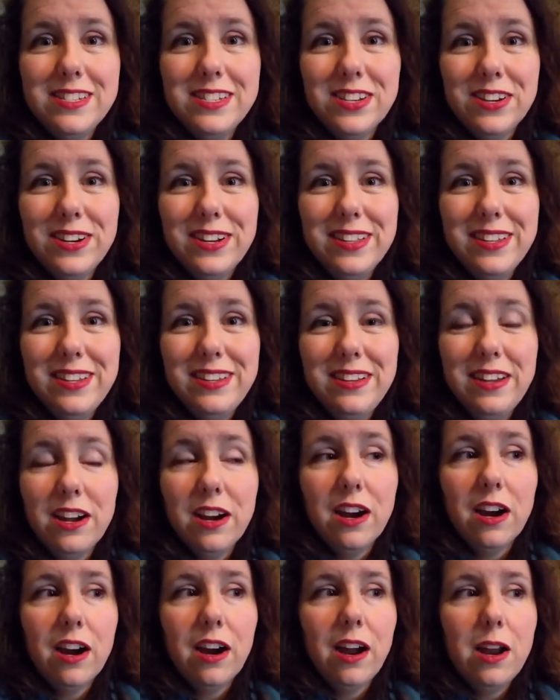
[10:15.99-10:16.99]
during the
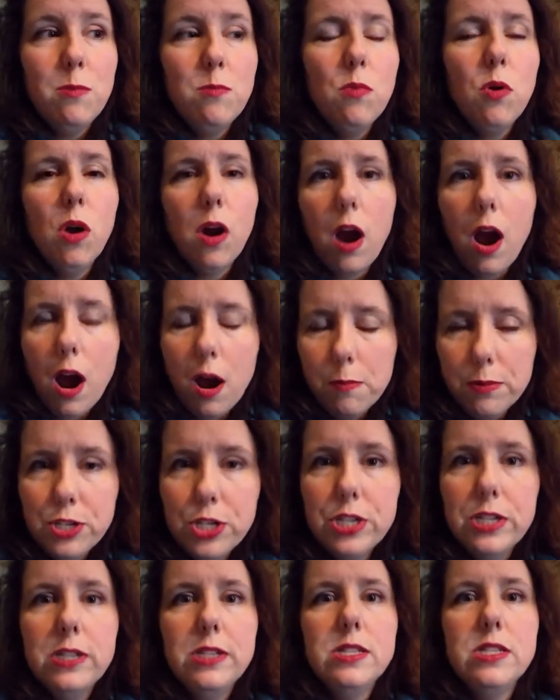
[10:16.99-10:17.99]
year and more
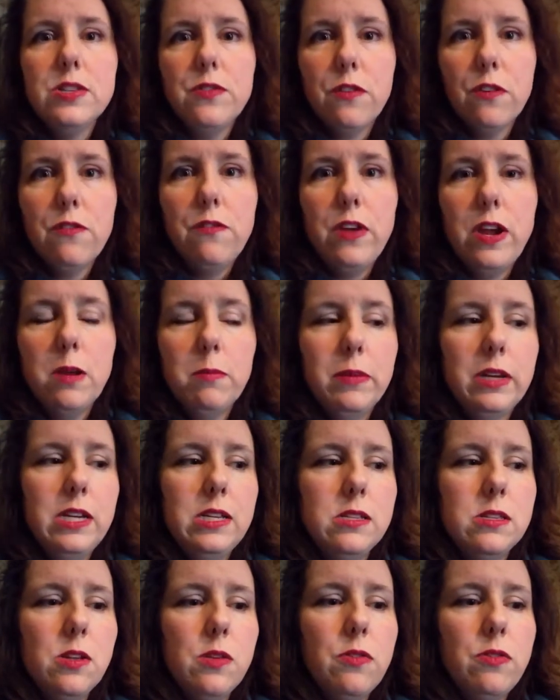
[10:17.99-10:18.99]
options for
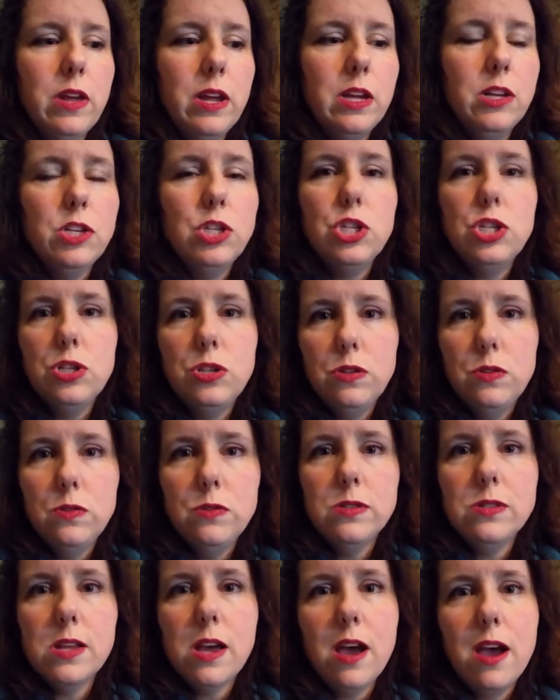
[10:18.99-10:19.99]
families so that they can
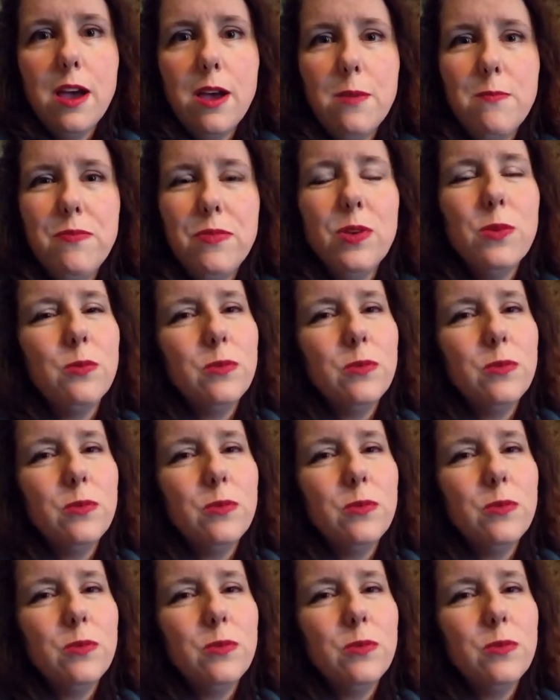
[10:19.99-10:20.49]
choose the